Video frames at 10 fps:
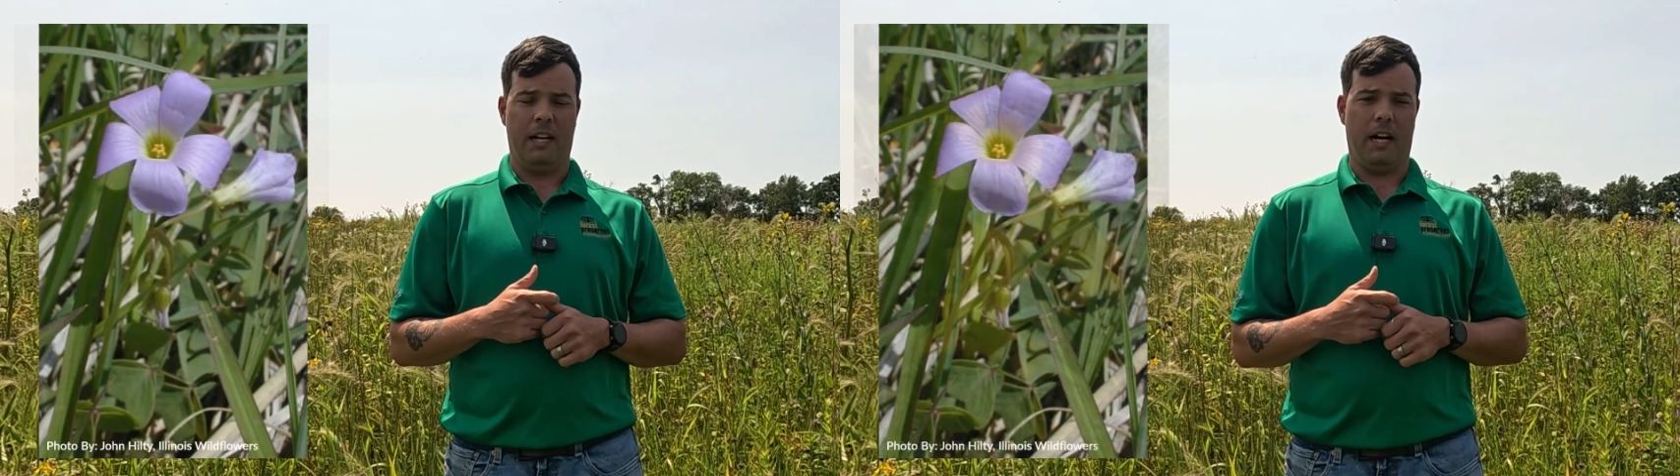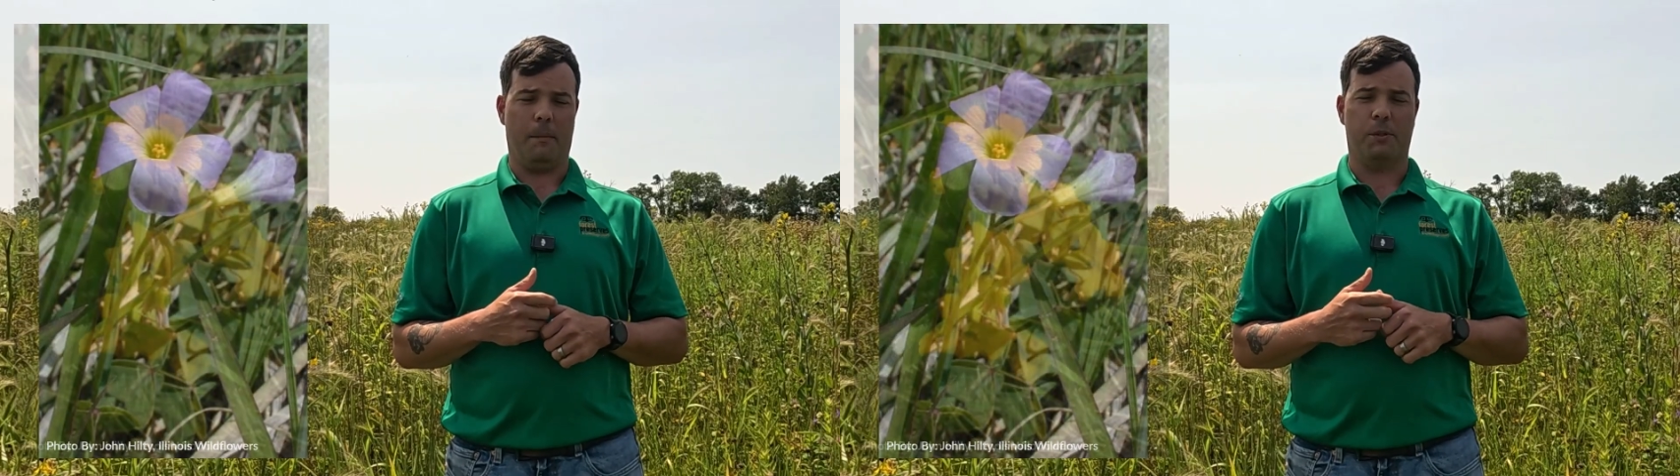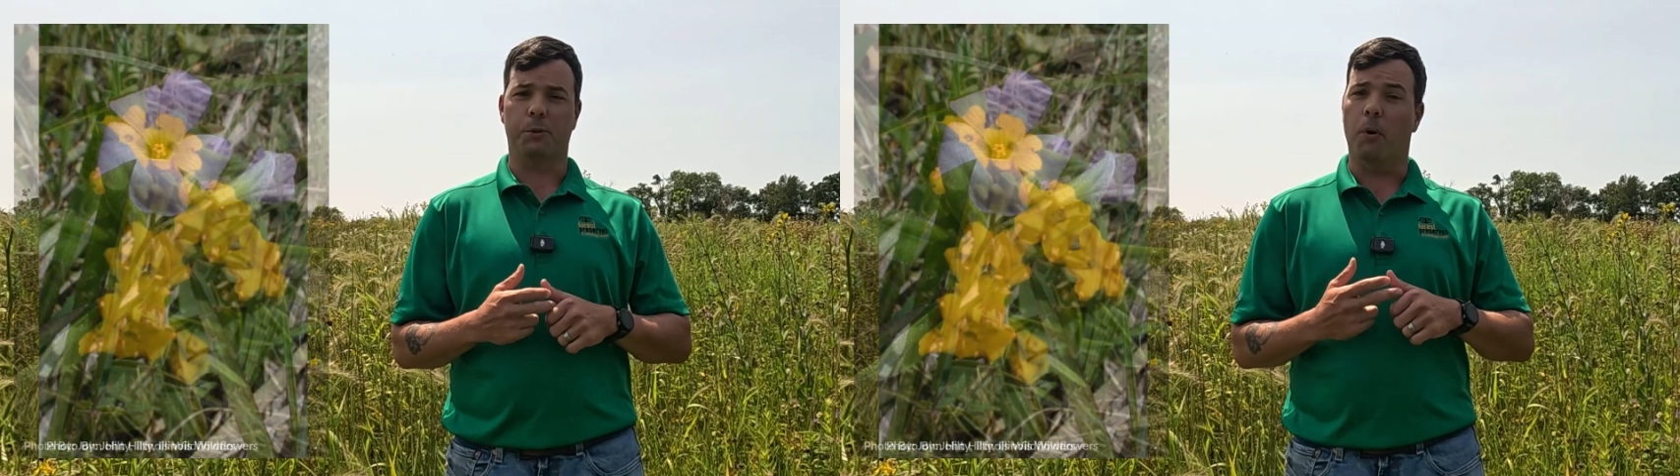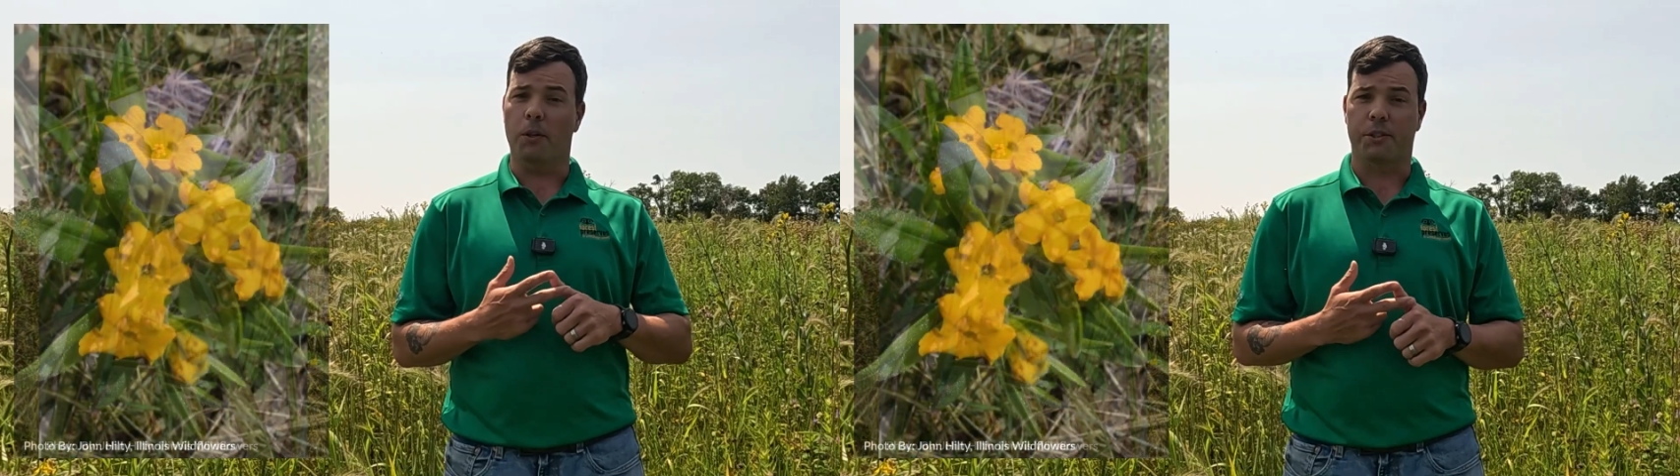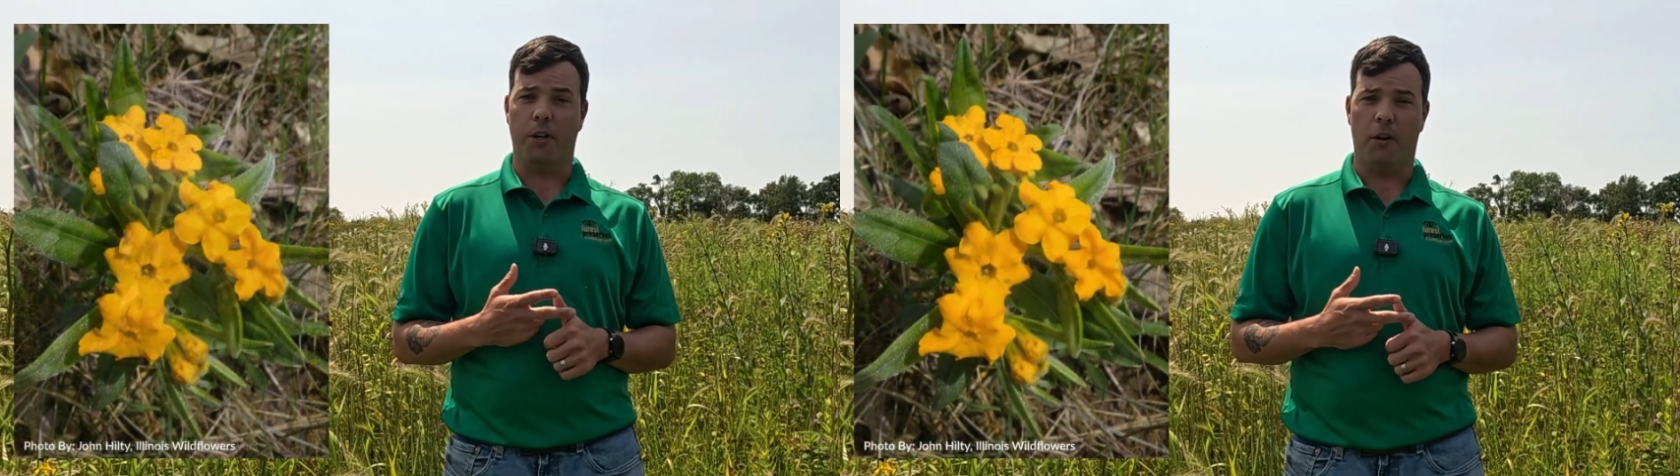um,
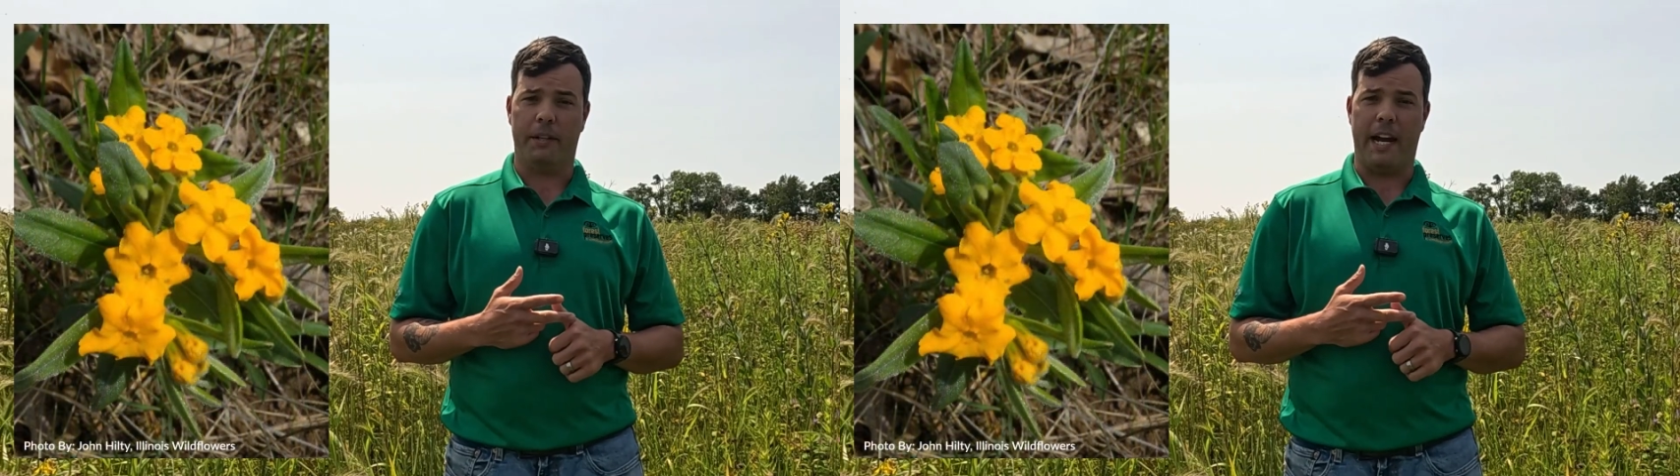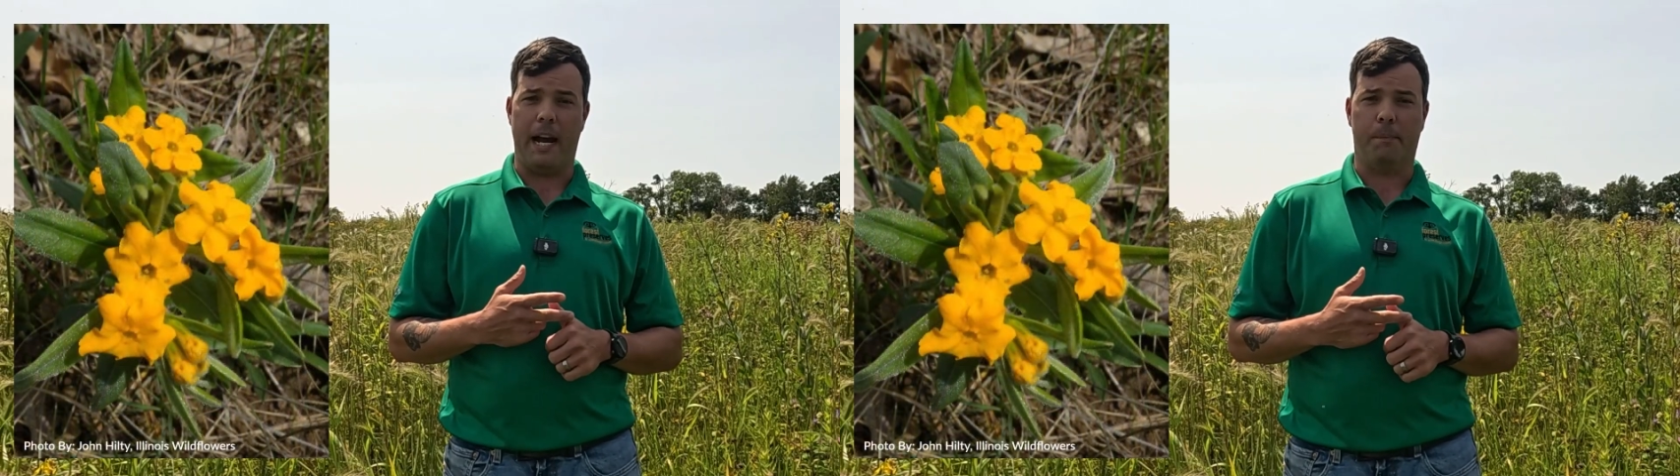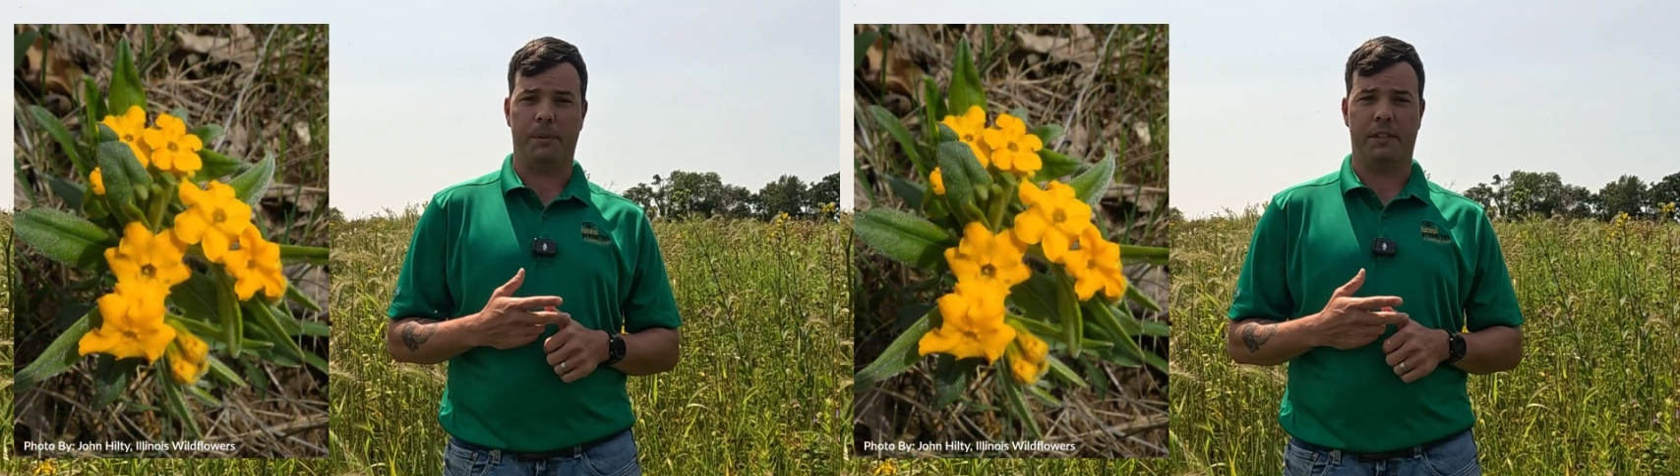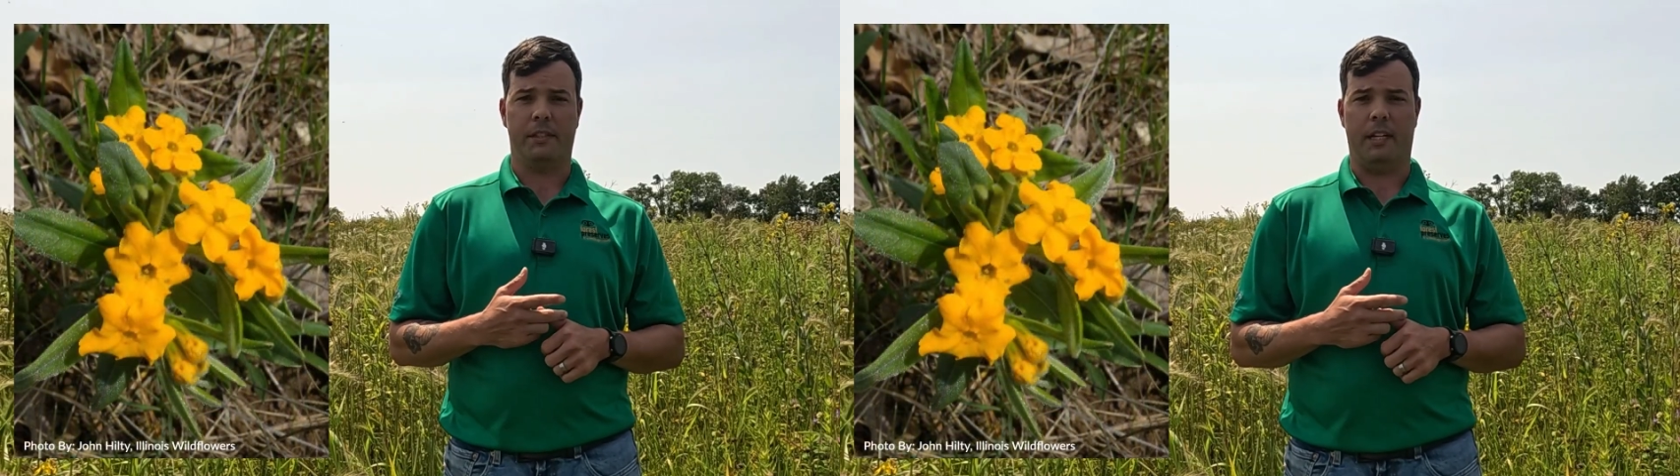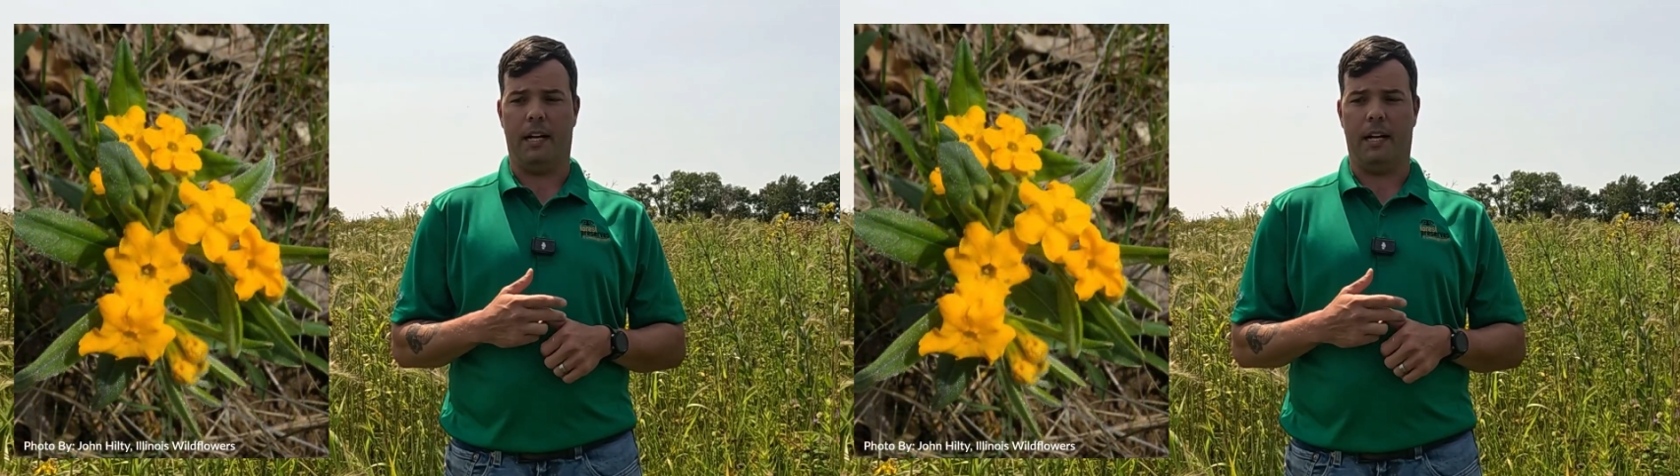small skull caps,